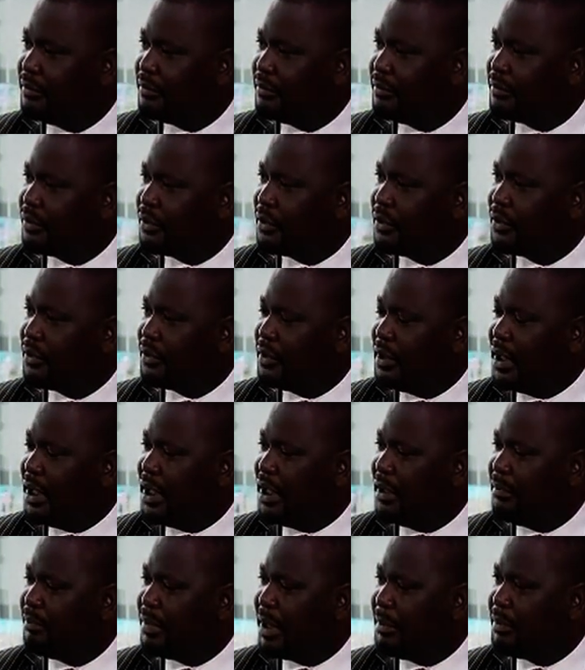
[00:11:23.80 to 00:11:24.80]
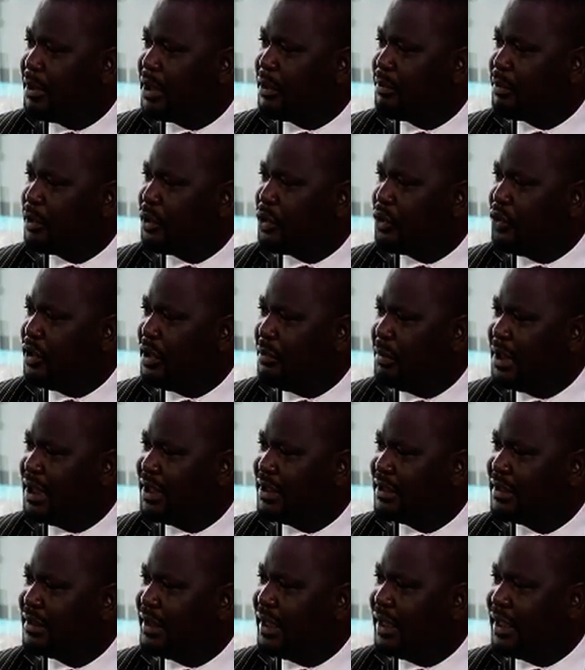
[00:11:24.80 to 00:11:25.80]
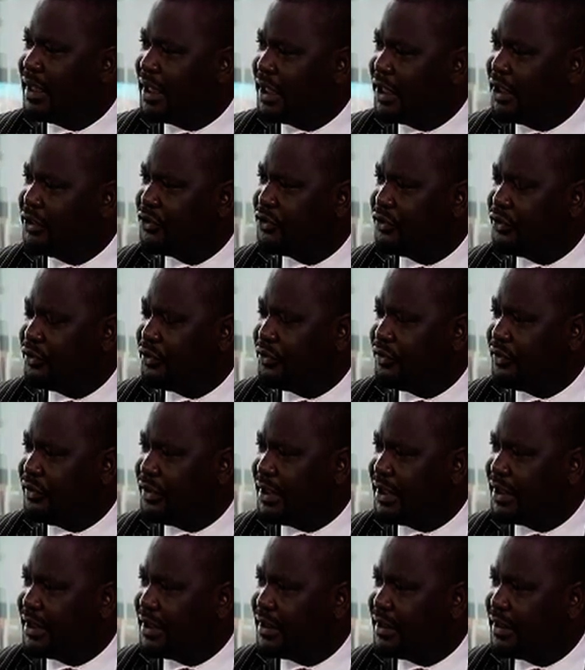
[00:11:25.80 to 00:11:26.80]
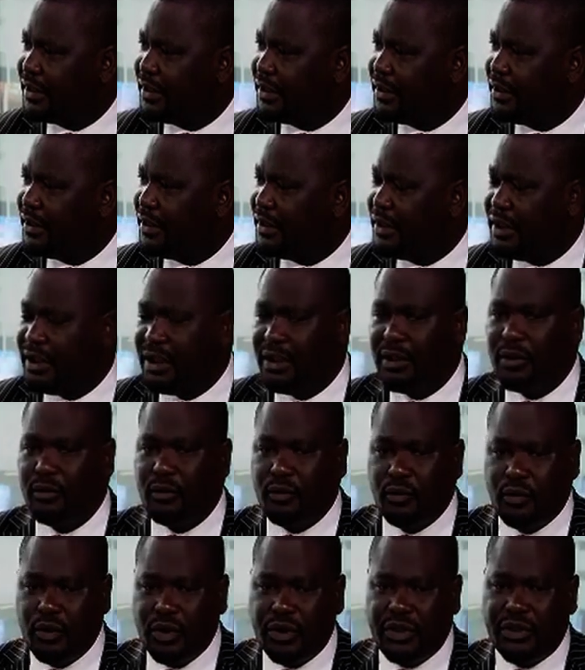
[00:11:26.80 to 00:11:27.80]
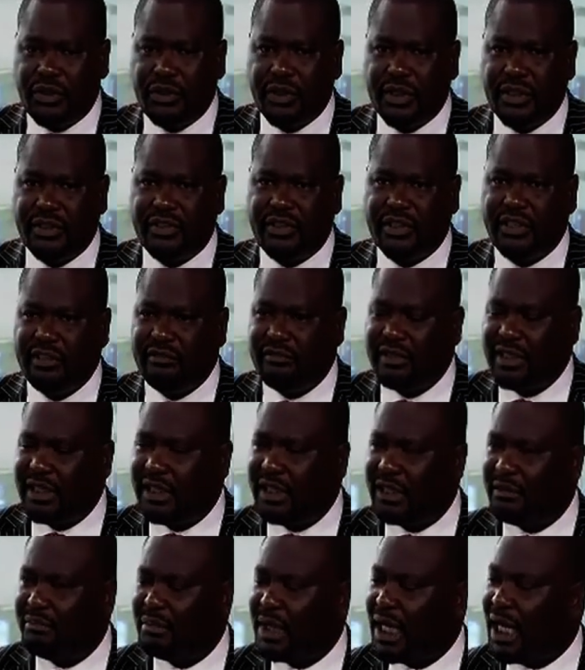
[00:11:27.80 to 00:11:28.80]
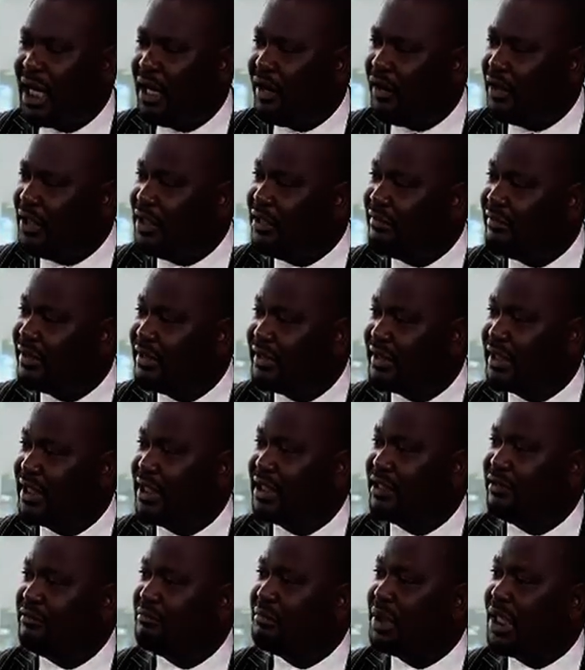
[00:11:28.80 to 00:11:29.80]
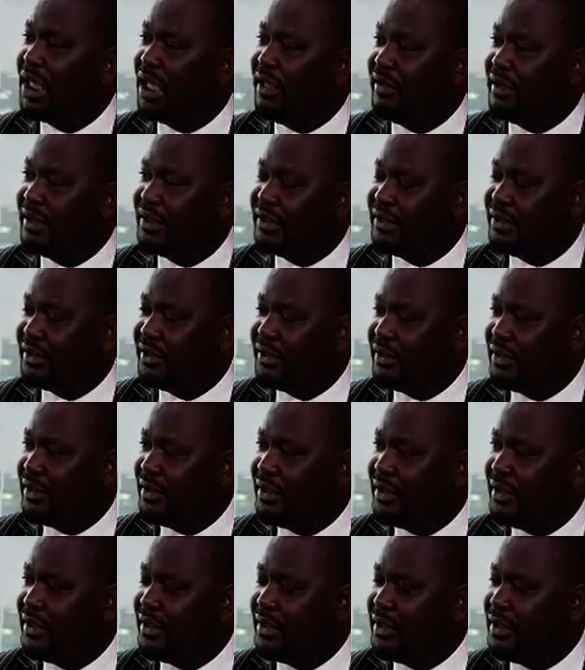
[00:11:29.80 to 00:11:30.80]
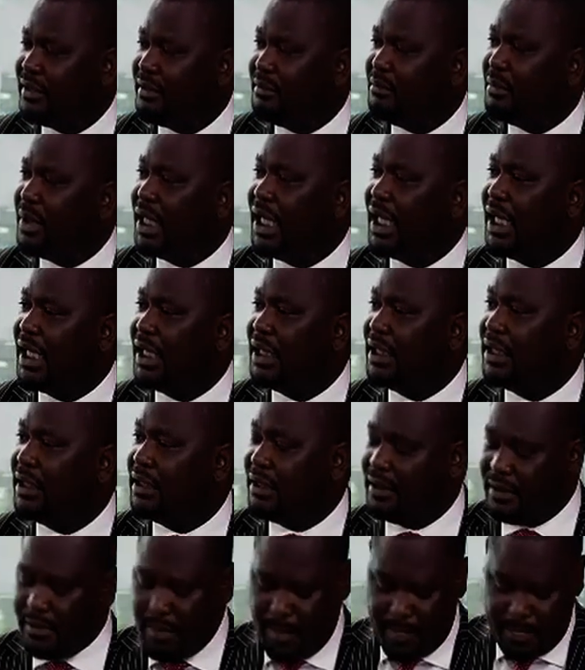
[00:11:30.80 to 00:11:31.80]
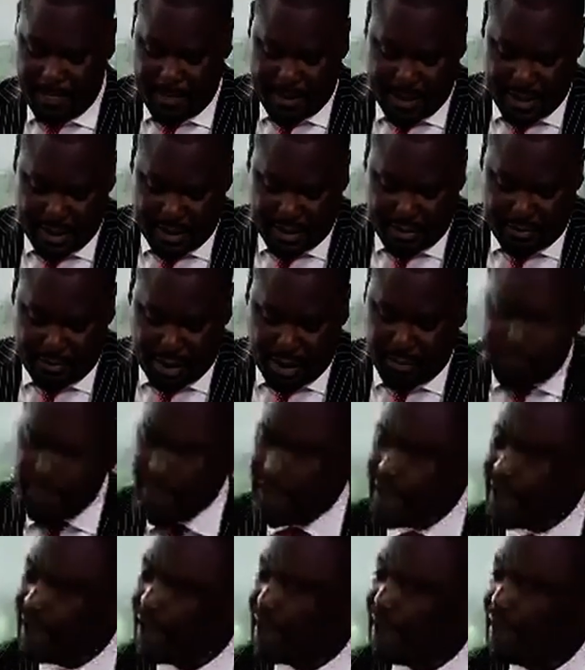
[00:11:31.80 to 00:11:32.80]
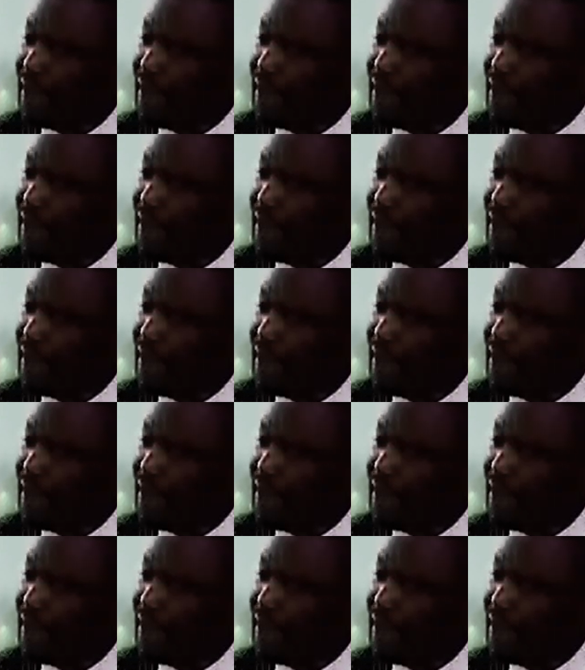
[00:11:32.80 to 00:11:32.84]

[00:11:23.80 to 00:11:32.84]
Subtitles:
Public Procurement Regulatory Authority, which is given power, investigating powers by the Public